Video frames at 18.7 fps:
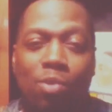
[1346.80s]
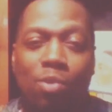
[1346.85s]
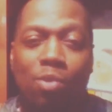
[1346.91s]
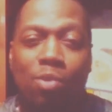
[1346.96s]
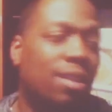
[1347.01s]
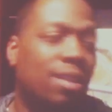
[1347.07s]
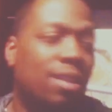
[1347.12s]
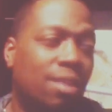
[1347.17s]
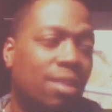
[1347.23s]

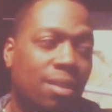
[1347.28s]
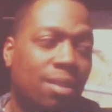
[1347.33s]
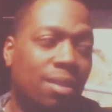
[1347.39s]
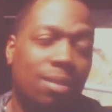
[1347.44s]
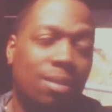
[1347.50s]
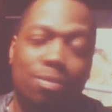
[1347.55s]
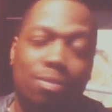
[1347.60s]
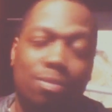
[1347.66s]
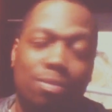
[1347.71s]
one of
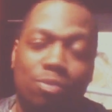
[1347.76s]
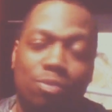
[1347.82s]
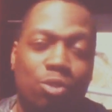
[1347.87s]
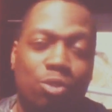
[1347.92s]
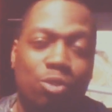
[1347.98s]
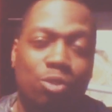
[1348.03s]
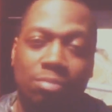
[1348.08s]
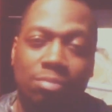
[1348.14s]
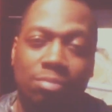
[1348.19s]
the
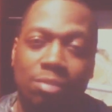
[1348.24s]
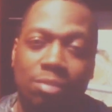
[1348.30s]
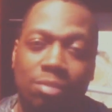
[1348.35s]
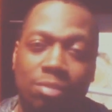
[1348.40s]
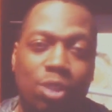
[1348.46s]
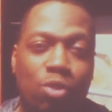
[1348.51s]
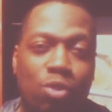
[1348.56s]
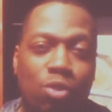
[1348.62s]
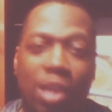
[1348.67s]

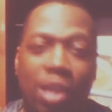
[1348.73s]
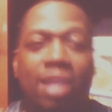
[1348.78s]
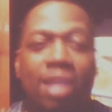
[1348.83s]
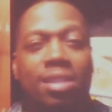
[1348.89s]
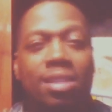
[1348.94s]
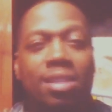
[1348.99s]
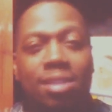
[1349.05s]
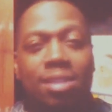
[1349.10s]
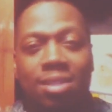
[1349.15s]

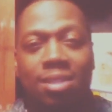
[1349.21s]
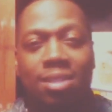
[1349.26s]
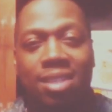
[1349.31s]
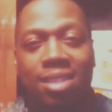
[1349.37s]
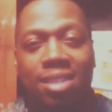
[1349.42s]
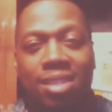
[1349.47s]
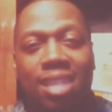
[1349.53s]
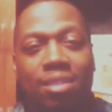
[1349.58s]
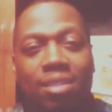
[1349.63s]
greatest
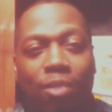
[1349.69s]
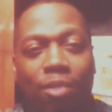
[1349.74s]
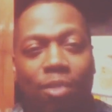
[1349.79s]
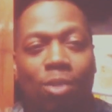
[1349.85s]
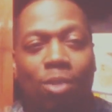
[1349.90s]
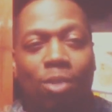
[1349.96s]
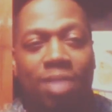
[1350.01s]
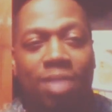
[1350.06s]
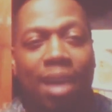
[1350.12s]
skits of
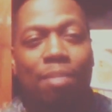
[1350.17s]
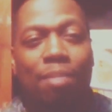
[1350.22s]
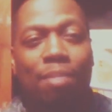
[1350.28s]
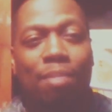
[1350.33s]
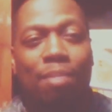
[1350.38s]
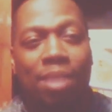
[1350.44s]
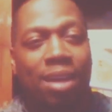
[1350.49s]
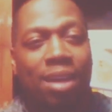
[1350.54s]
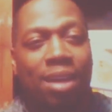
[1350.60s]
all
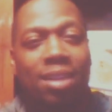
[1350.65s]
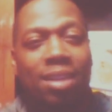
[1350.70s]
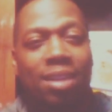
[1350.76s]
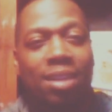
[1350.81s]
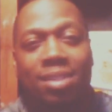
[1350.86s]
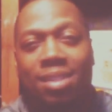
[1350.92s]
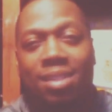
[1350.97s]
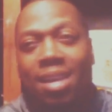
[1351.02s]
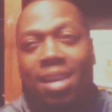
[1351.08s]
time
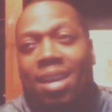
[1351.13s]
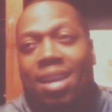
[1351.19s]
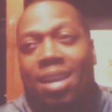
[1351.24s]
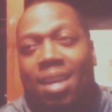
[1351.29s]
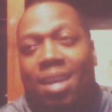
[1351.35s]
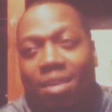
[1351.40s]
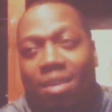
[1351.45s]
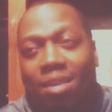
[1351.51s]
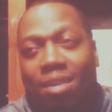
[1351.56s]
because
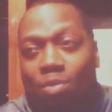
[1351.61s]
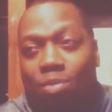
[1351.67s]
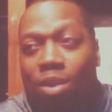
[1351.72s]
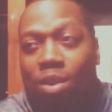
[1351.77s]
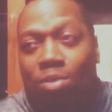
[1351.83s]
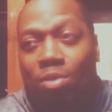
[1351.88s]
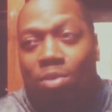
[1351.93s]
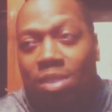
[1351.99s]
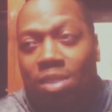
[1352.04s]
of
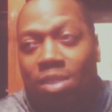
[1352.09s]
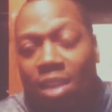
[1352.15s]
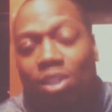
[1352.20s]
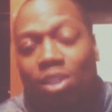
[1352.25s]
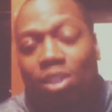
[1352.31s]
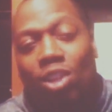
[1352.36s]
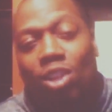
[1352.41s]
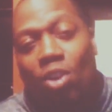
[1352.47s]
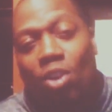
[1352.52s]
what it was
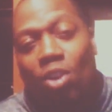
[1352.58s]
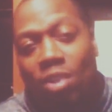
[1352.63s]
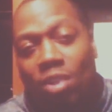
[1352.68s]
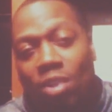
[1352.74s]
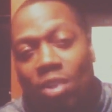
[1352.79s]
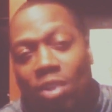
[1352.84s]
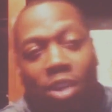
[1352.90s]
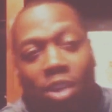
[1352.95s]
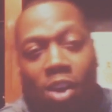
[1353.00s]
touching on
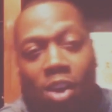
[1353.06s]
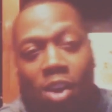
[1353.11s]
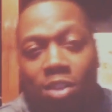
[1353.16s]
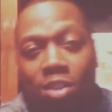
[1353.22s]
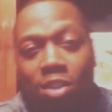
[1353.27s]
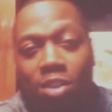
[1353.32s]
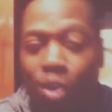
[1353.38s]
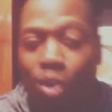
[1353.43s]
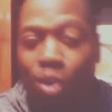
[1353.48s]
in
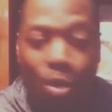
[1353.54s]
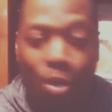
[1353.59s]
regards to the